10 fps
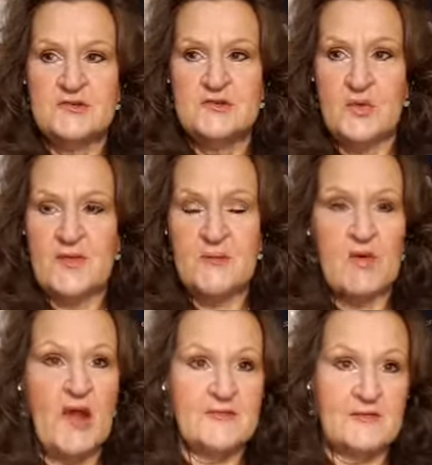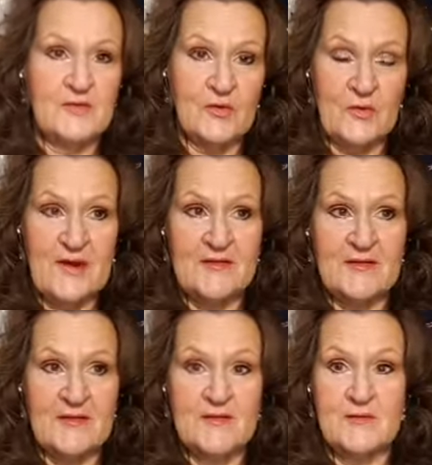doing the projects and creating the
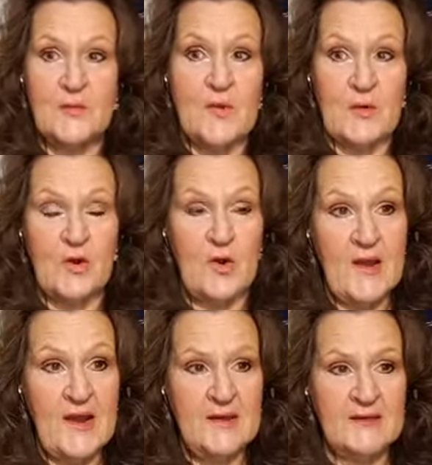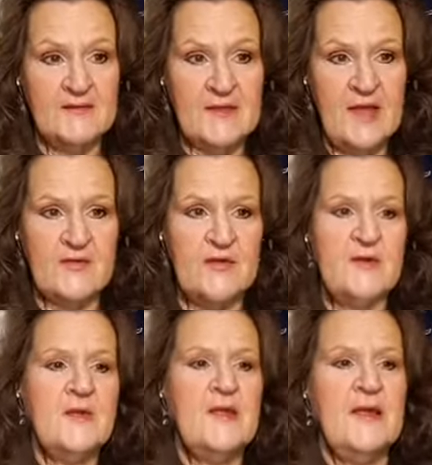things that we were creating together.
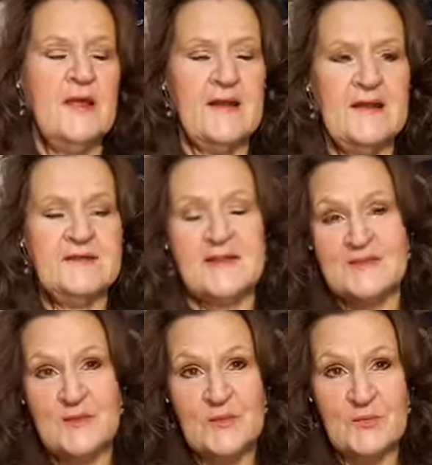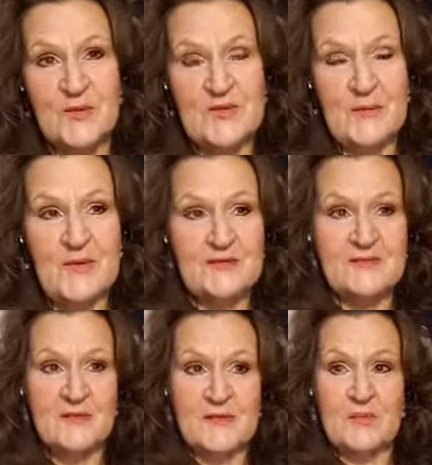And it doesn't always work that way. It
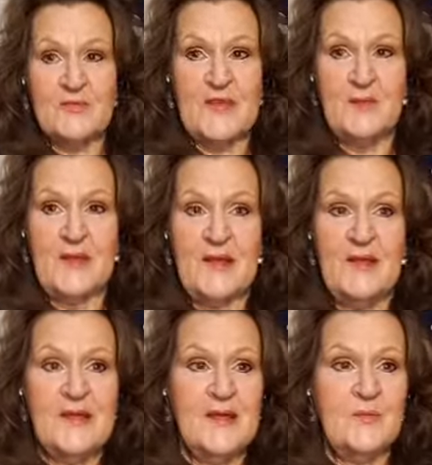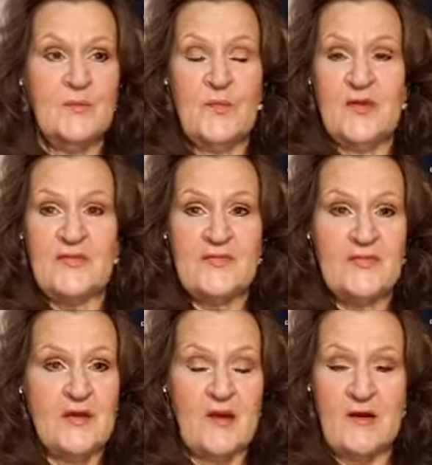doesn't always work that way with
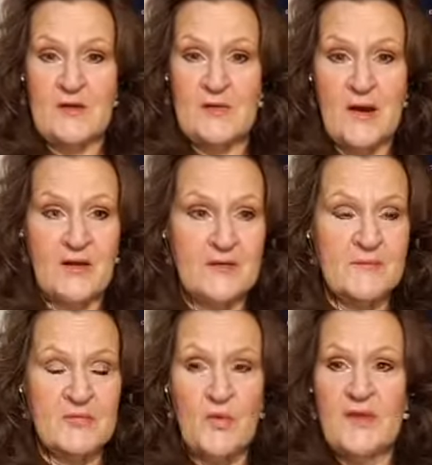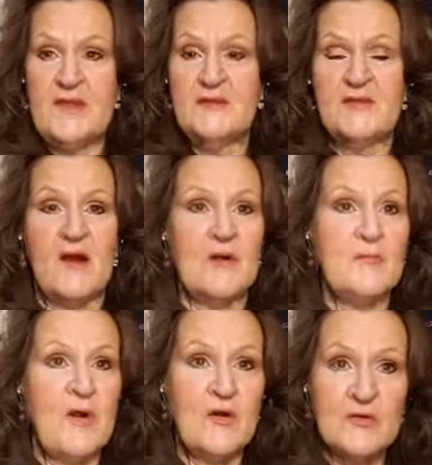our, our employees, our
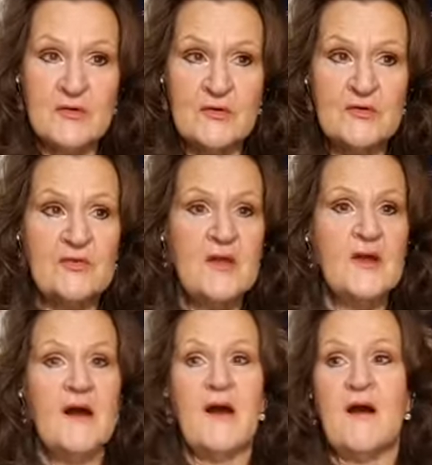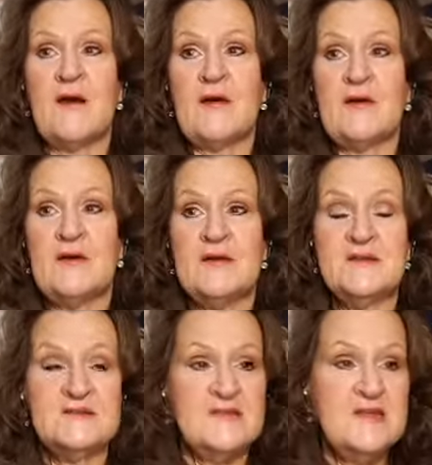partners, our
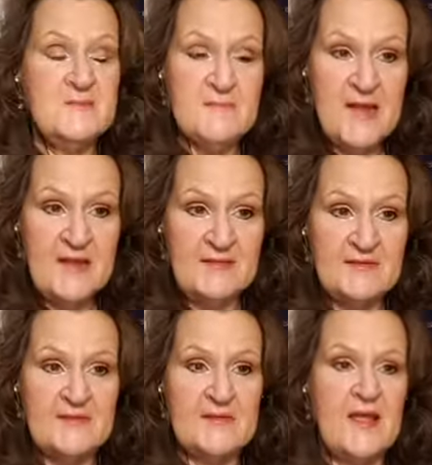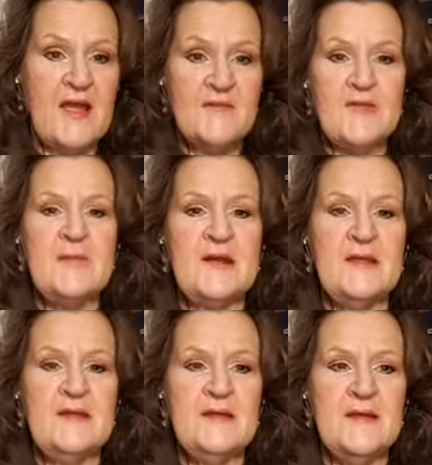teammates,
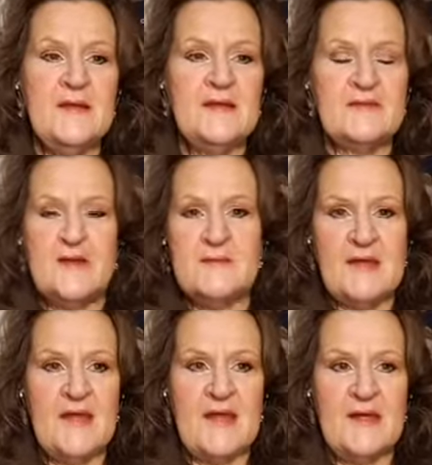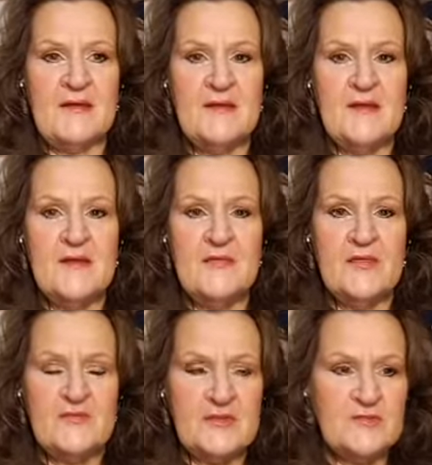everybody is coming at
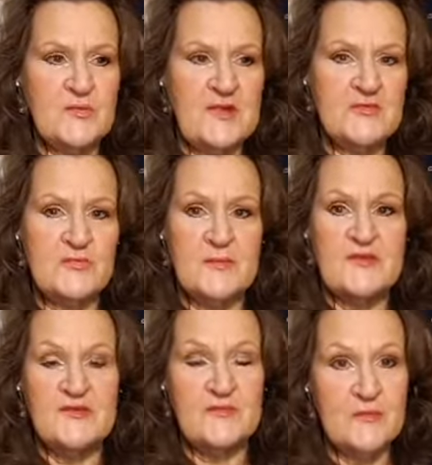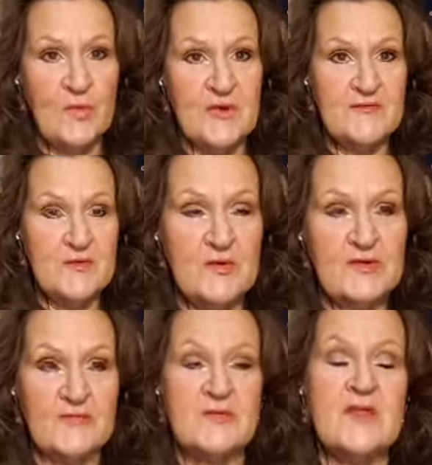the situation from a different point of a
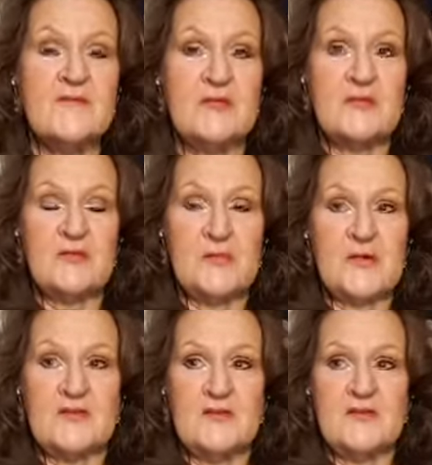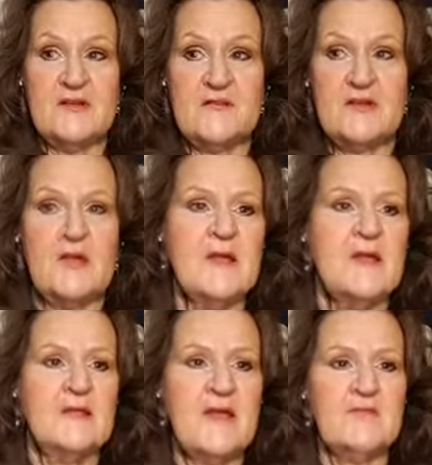different level of experience, a different
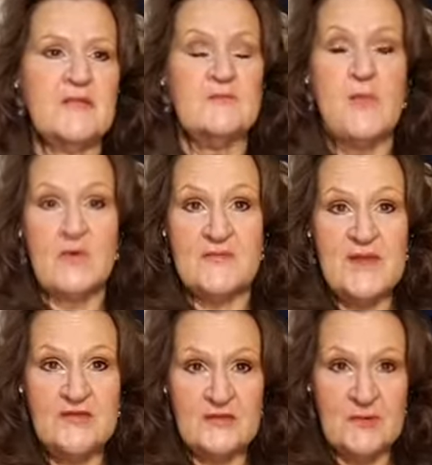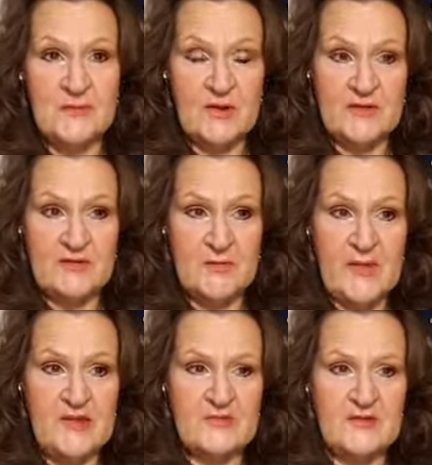level of motivation and
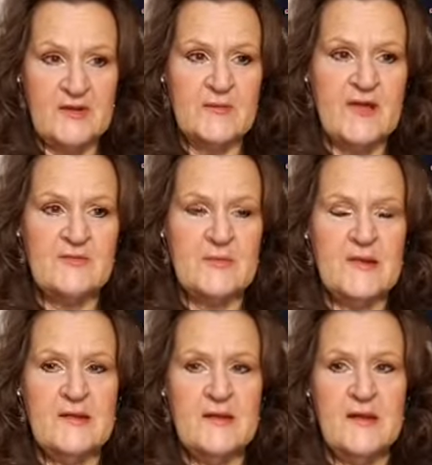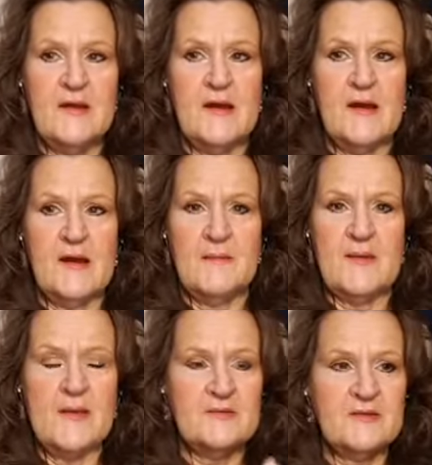participation. And we have to be um,
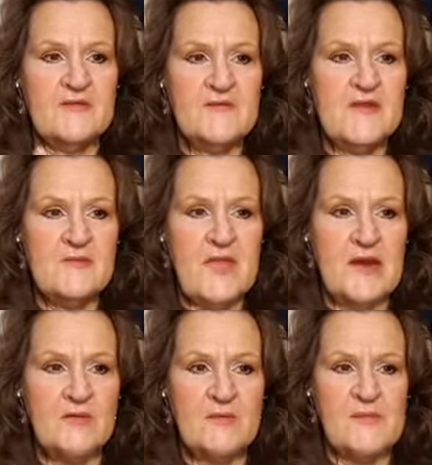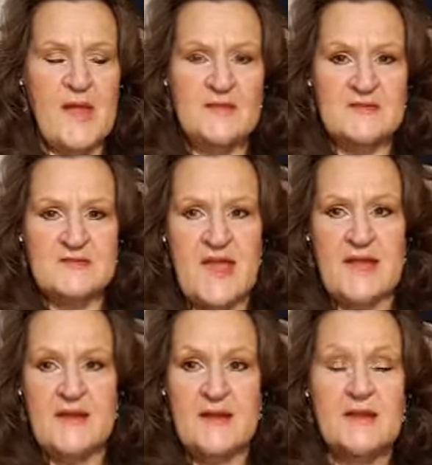able to figure that out and balance
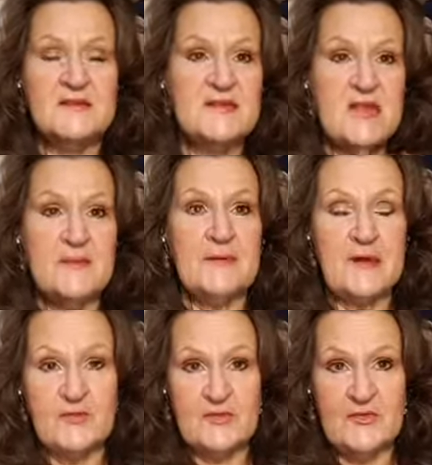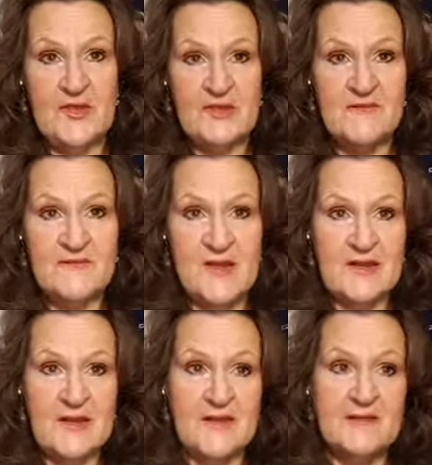that to keep it interesting and
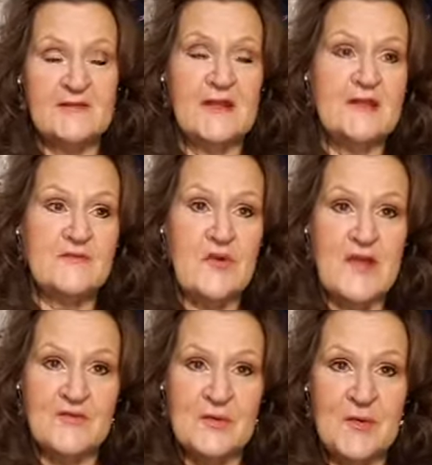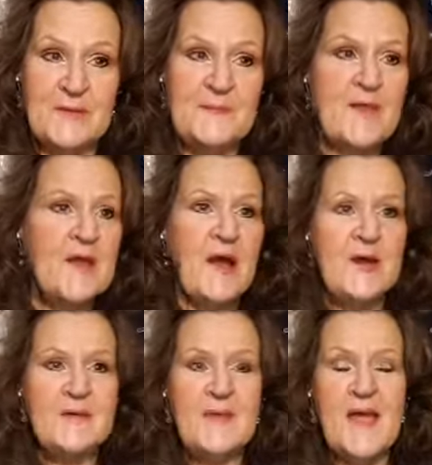fun and exciting for everyone.
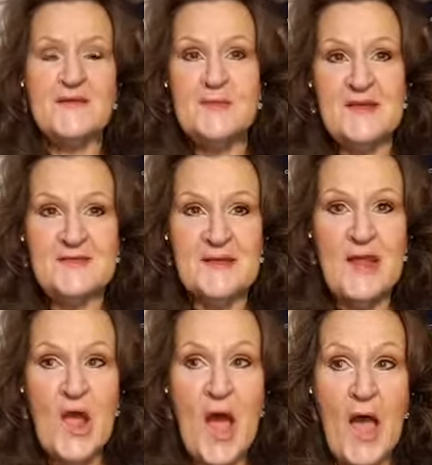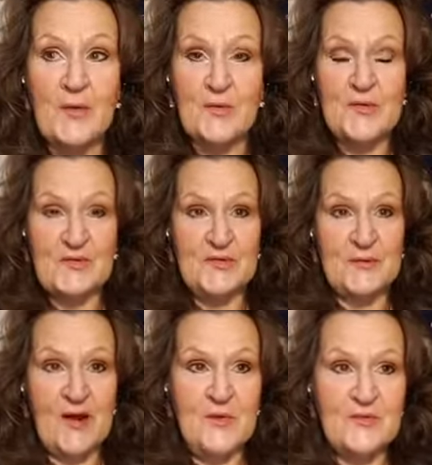All right, have an amazing day. I'll be with you
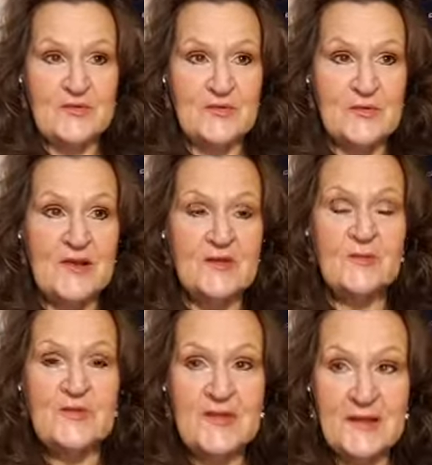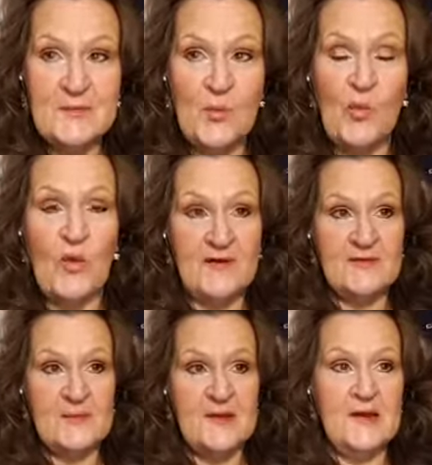tomorrow with another interesting idiom. What does
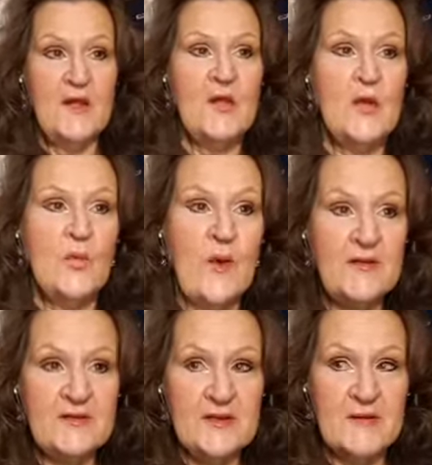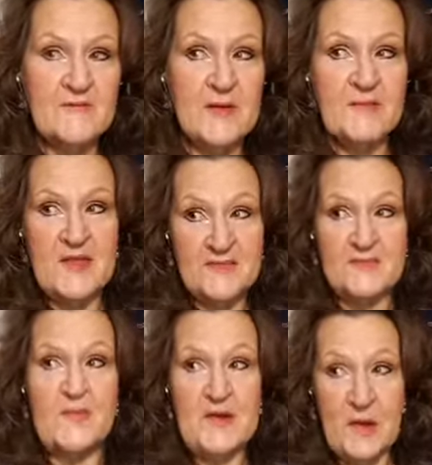it mean? Where does it come from? If
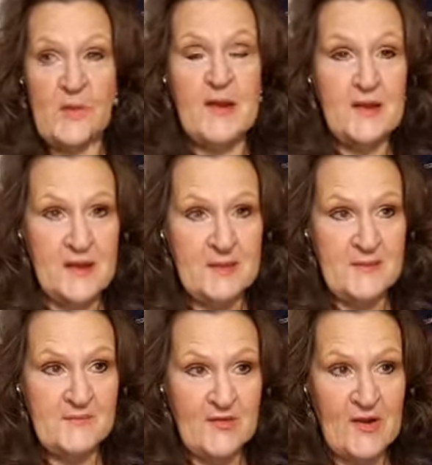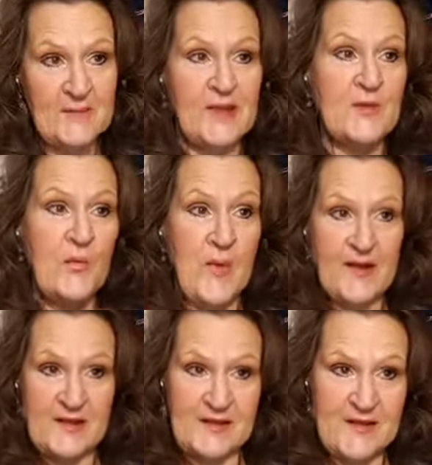we know where it came from and
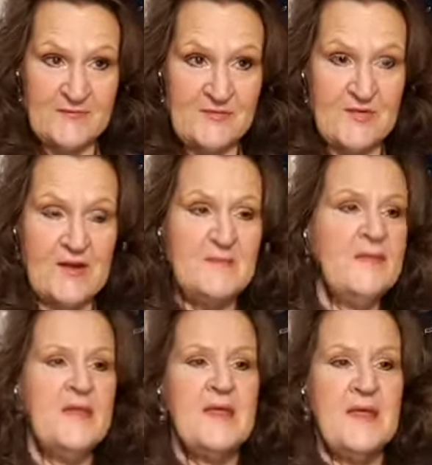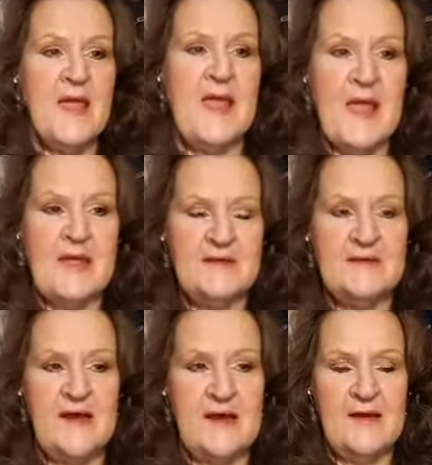when it came from,
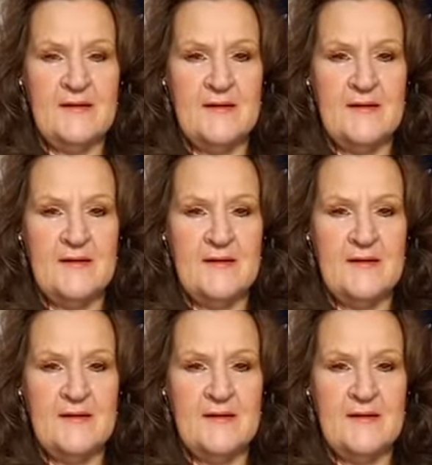and uh,